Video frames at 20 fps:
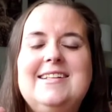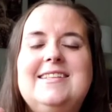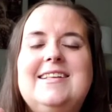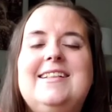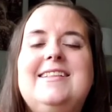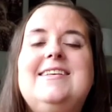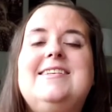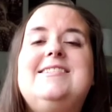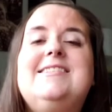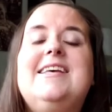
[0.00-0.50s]
Then
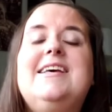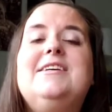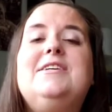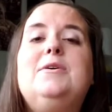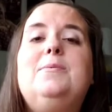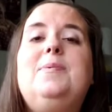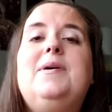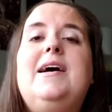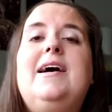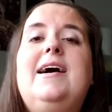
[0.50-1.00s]
they said
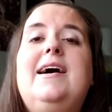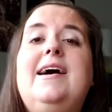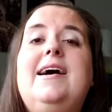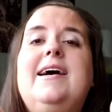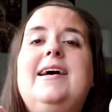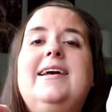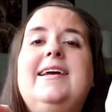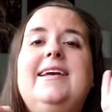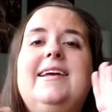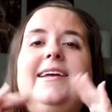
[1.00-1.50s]

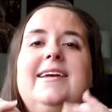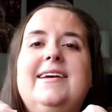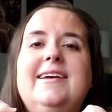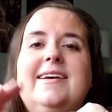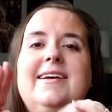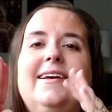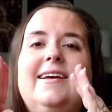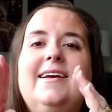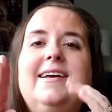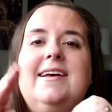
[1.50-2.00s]
goodbye
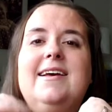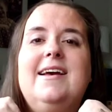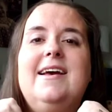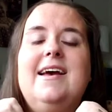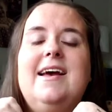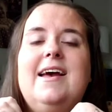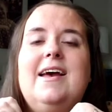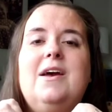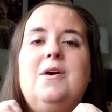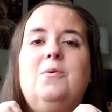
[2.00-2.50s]

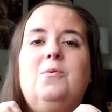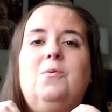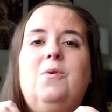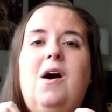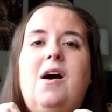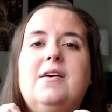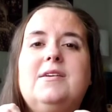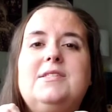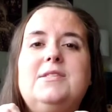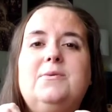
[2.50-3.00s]
and
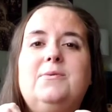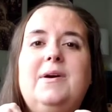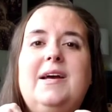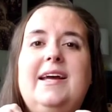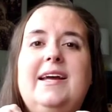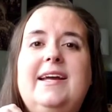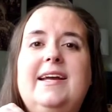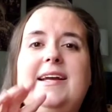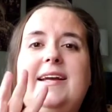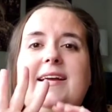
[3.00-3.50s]
walked
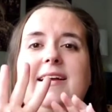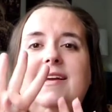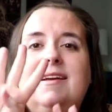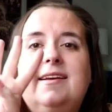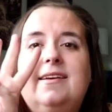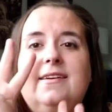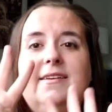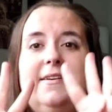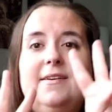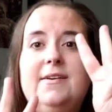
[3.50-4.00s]
away.
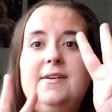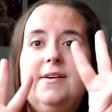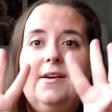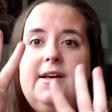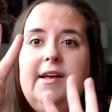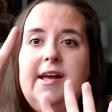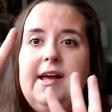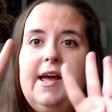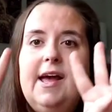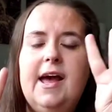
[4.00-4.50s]

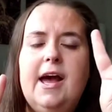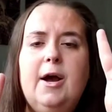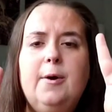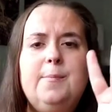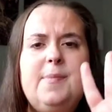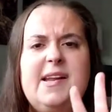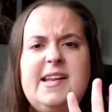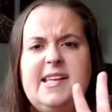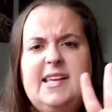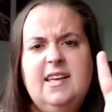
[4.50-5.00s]
How
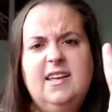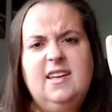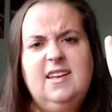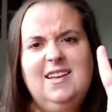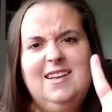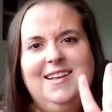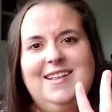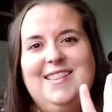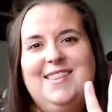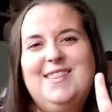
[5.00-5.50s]
many?
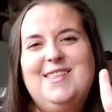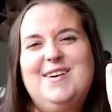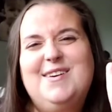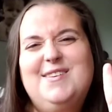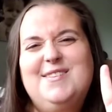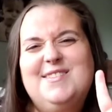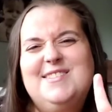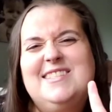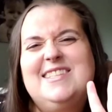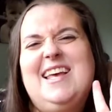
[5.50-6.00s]

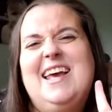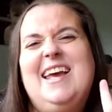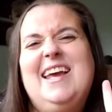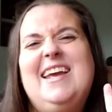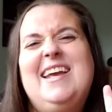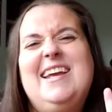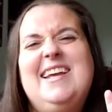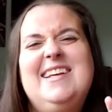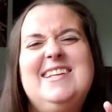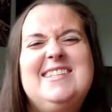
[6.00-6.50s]
Those
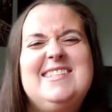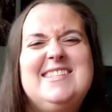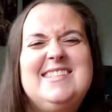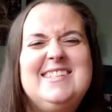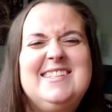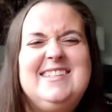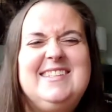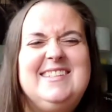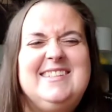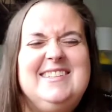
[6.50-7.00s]
eight.
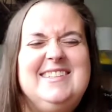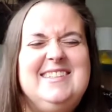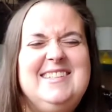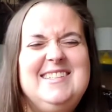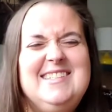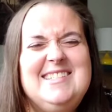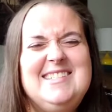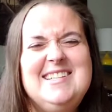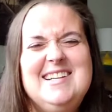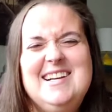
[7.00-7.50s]

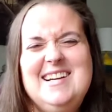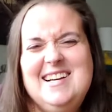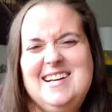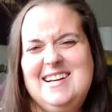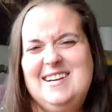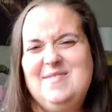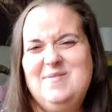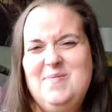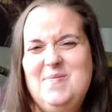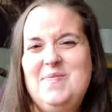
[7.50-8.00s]
Good
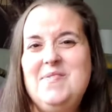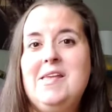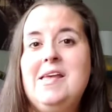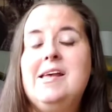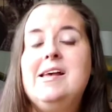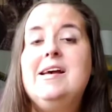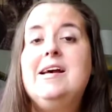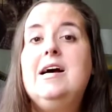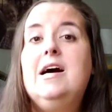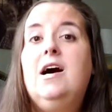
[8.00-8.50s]
job.
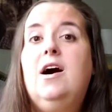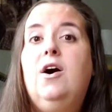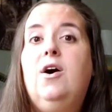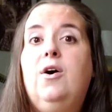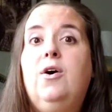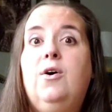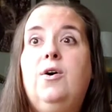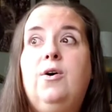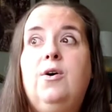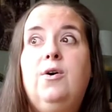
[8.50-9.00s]

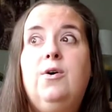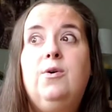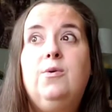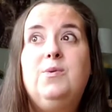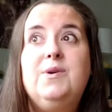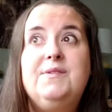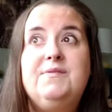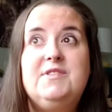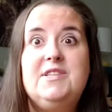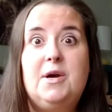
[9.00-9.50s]
Oh,
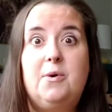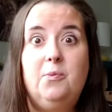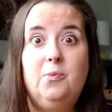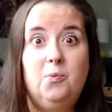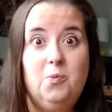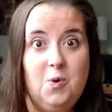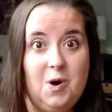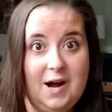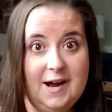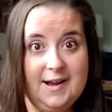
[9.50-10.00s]
we've done
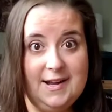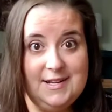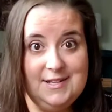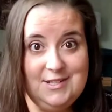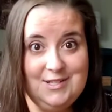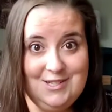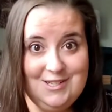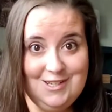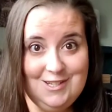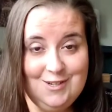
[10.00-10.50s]
one,
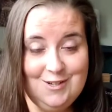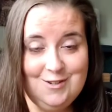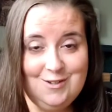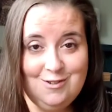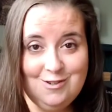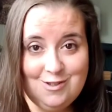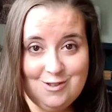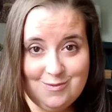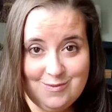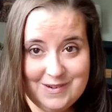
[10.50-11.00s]

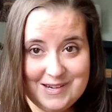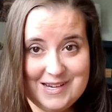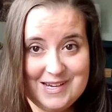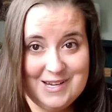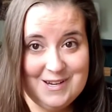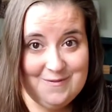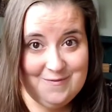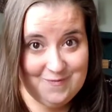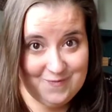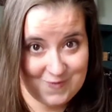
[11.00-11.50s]
two,
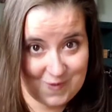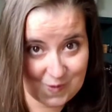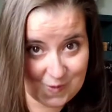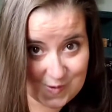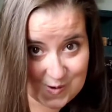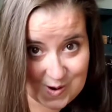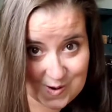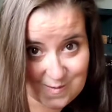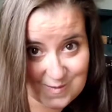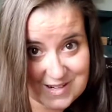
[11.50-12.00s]
three,
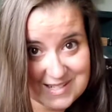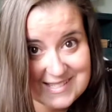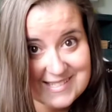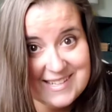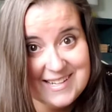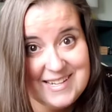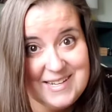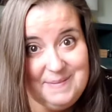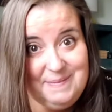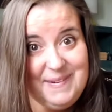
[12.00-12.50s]
four. What's
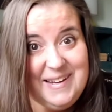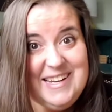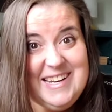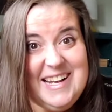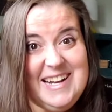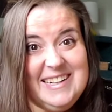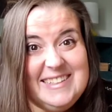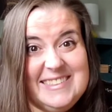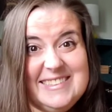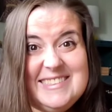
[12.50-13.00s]
going to be
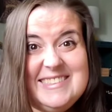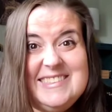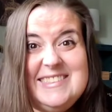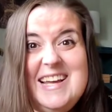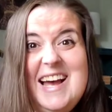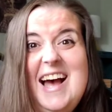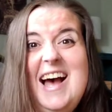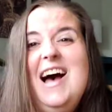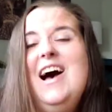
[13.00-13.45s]
next?